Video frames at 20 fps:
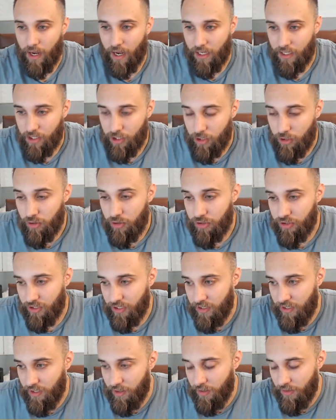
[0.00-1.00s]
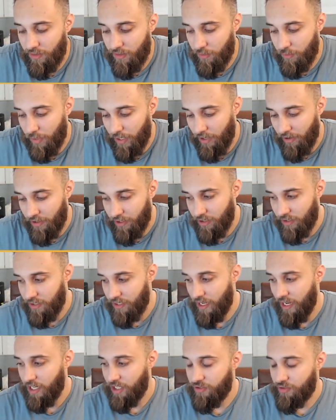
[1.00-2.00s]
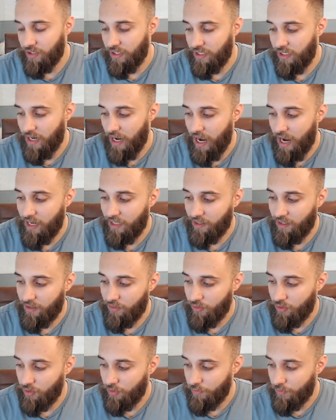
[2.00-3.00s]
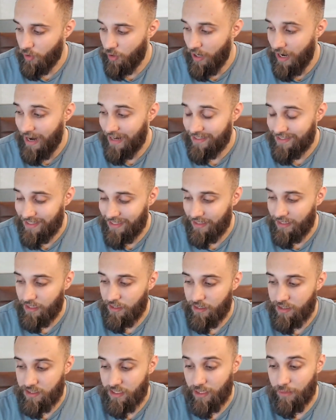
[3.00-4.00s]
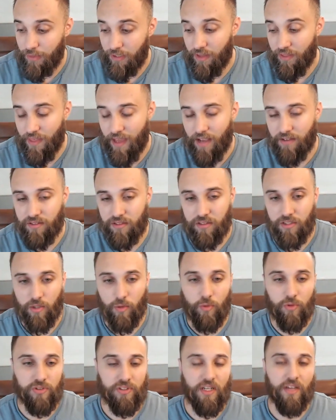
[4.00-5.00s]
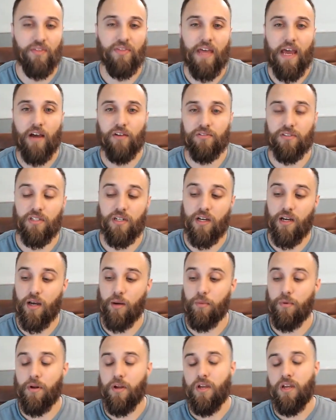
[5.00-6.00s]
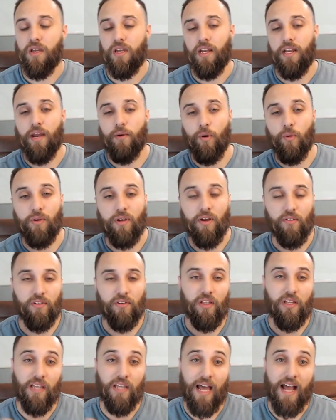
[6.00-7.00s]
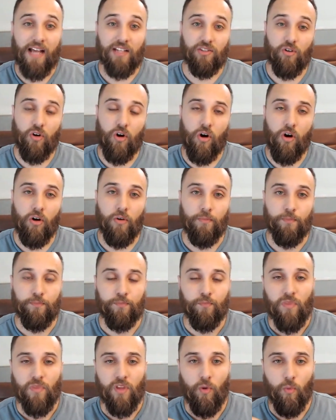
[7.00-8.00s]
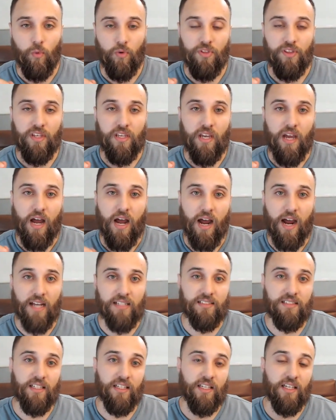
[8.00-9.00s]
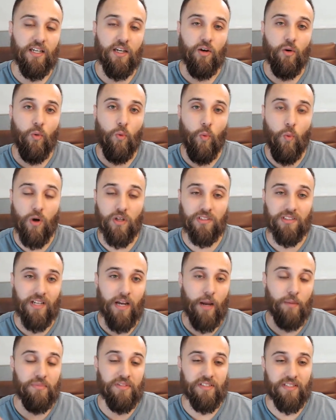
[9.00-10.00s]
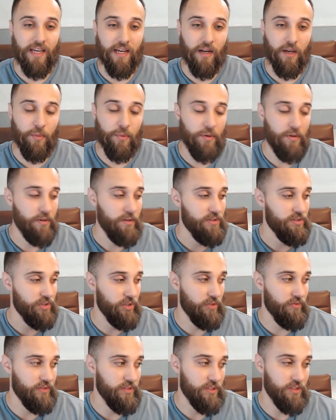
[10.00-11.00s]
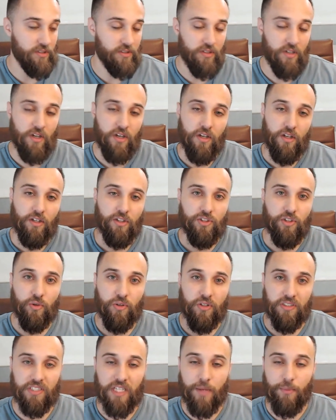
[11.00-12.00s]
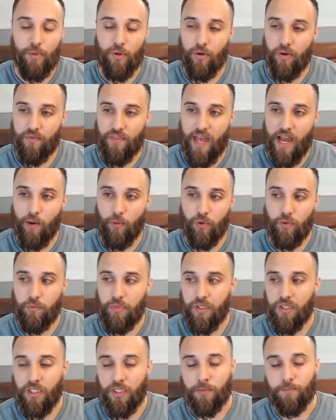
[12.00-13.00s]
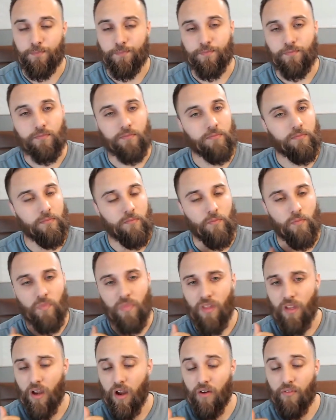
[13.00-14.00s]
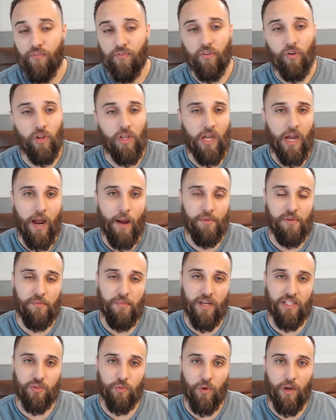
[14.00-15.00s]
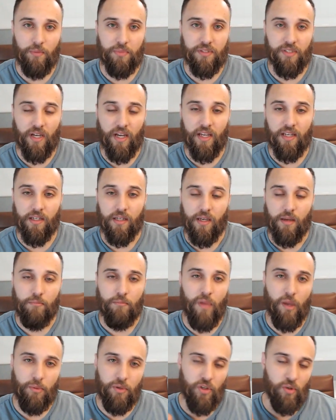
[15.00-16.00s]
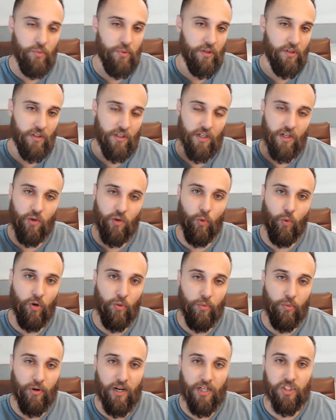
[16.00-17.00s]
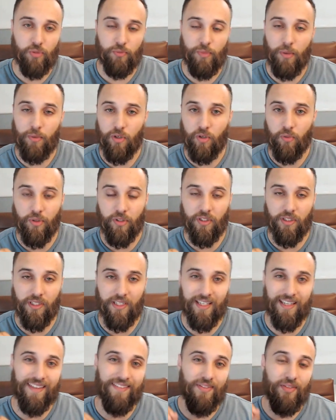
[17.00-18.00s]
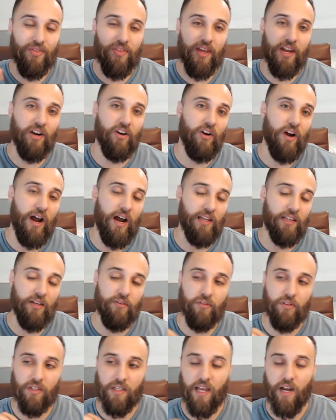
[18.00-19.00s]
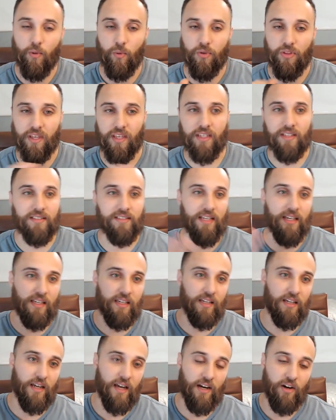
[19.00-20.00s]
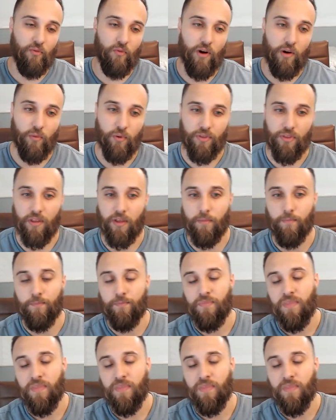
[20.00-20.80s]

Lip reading: Usually the barrier to entry into high level or high ticket is going to be 1,000. So we'll say 1,000 up. Now, what we covered in the last call were the high ticket one time setup services. So an example of that would be a fully optimized website. Maybe you're building it in WordPress, or maybe you're building it in their high level account where they can take it, kind of run with it.